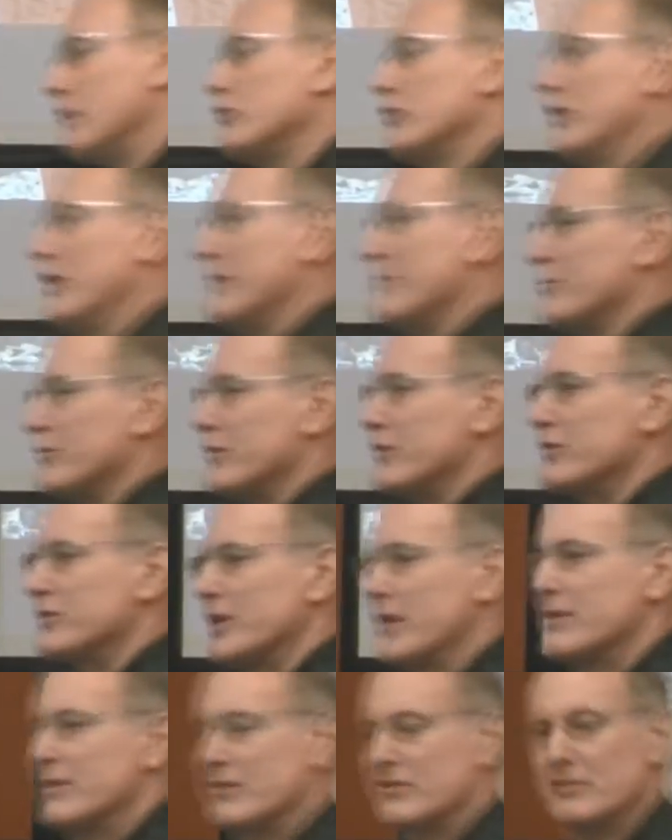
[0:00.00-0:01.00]
I really
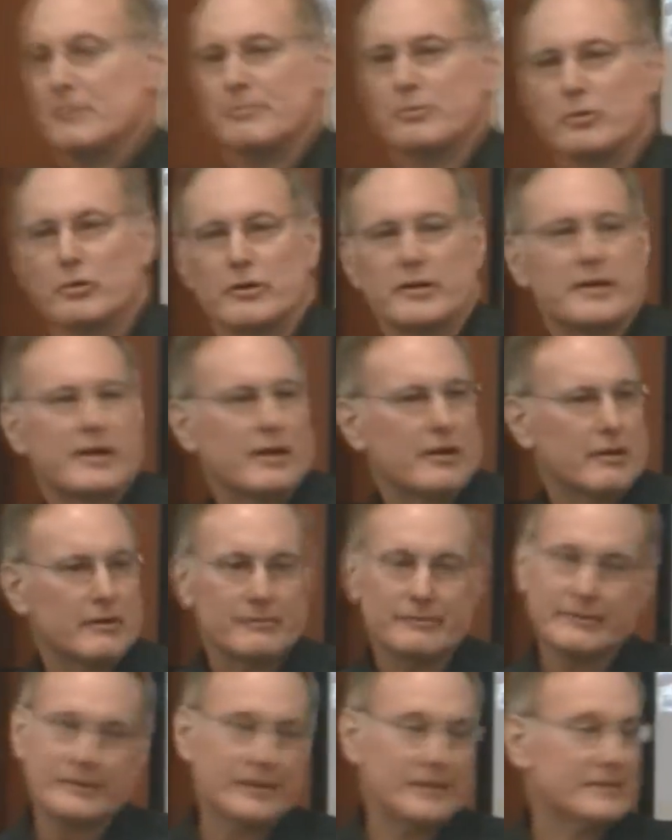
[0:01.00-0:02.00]
appreciate the support
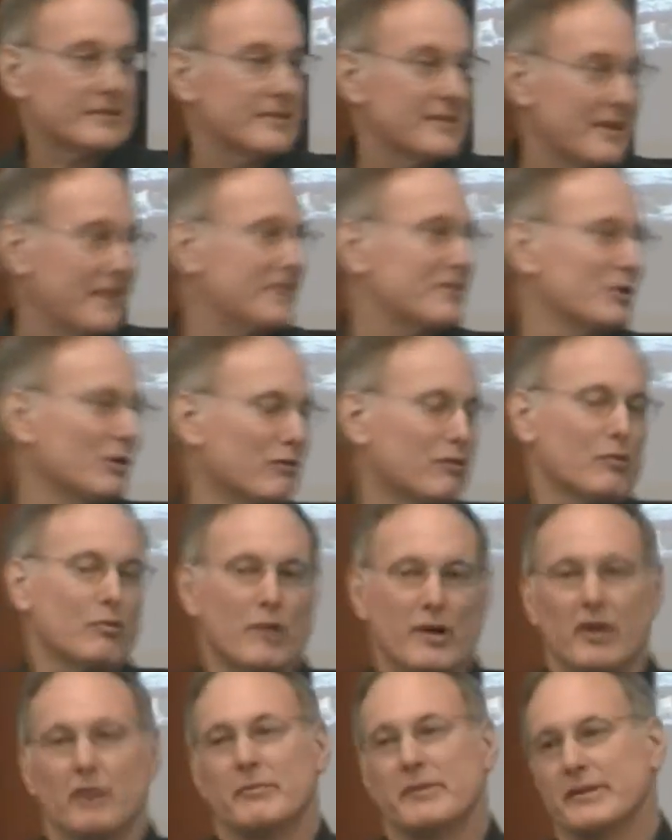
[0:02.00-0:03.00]
here. It's, it's
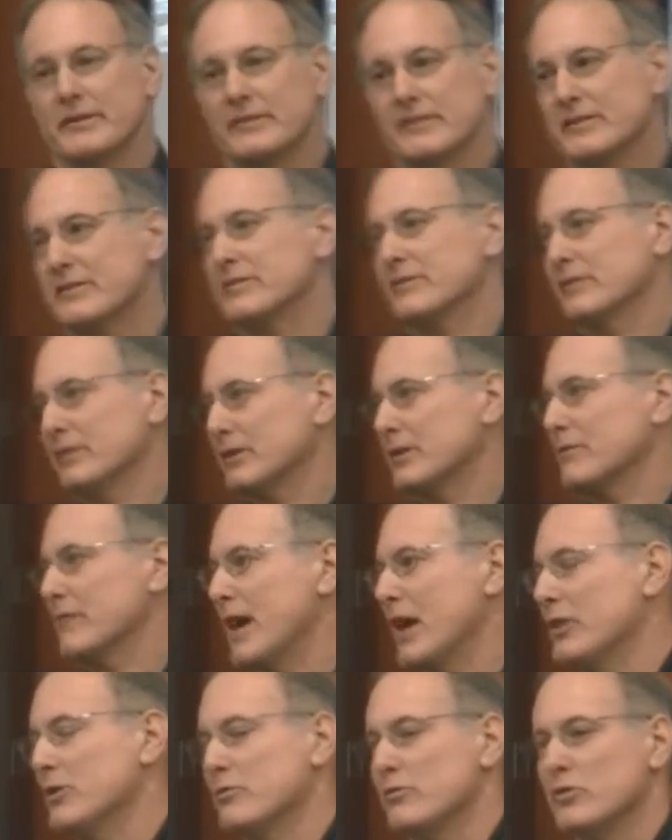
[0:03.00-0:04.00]
overwhelming it's
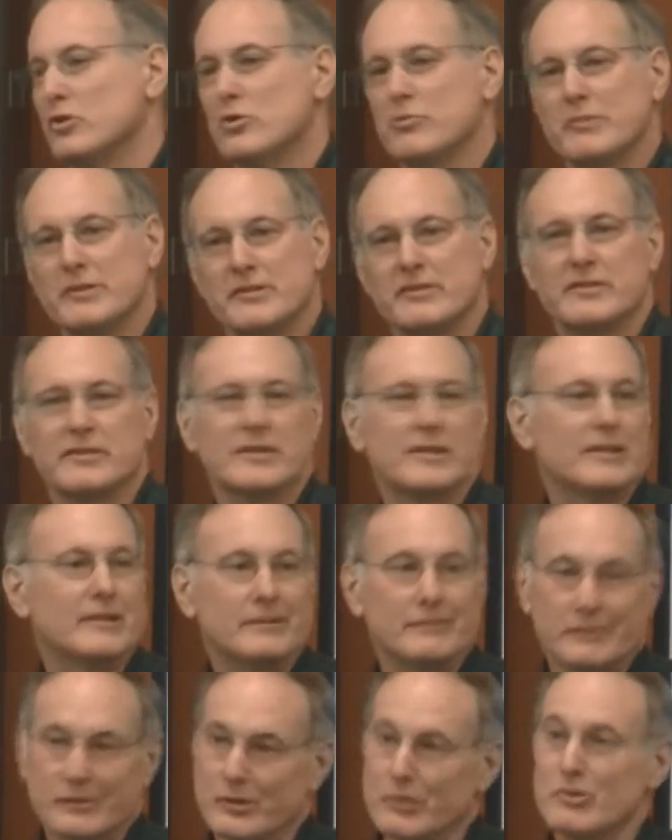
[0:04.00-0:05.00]
around the room to
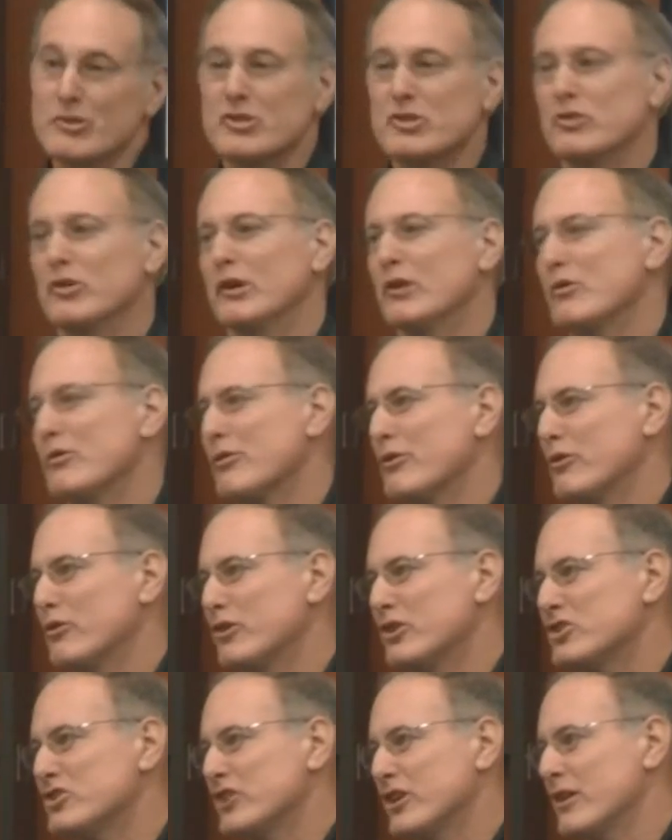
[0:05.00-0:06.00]
see. There was
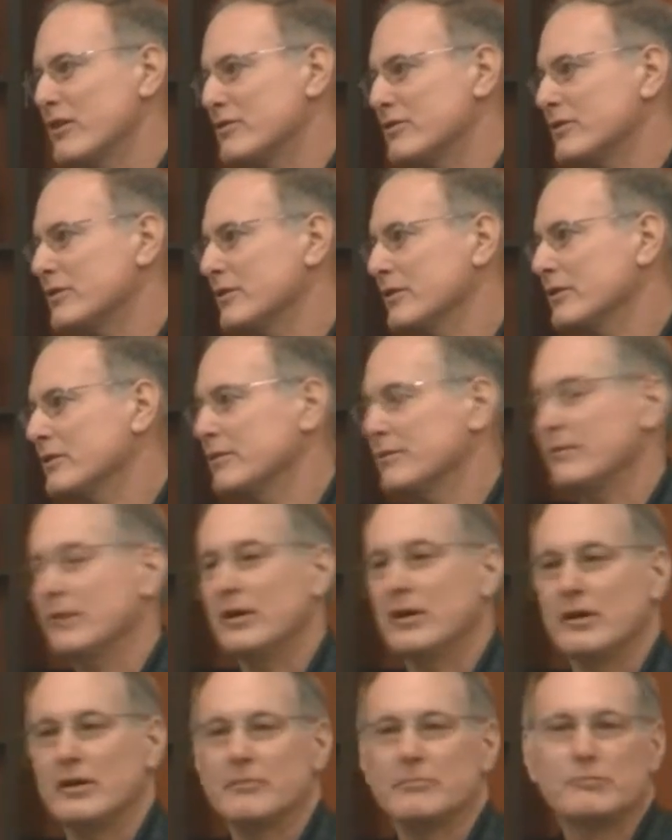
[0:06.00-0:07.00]
230 chairs
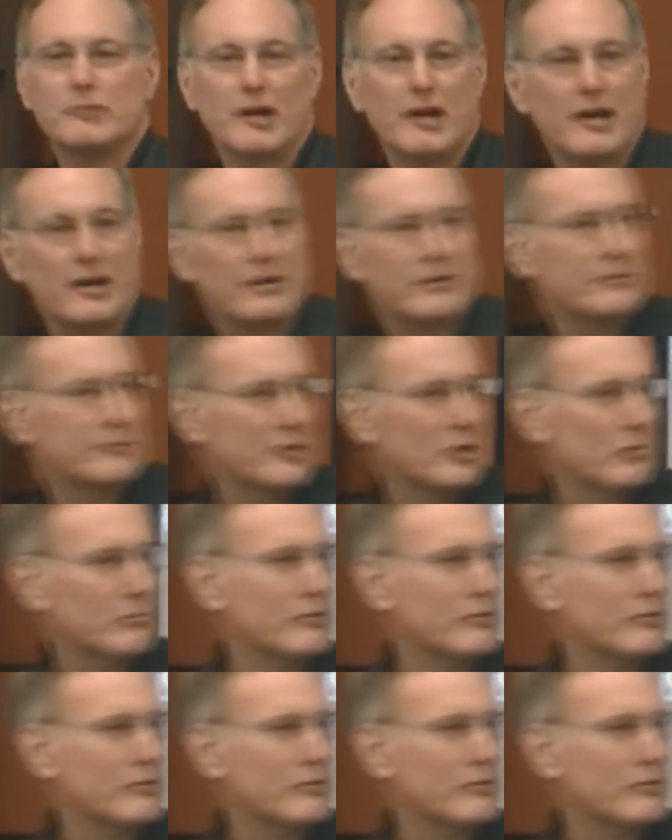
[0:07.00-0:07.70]
uh, prior,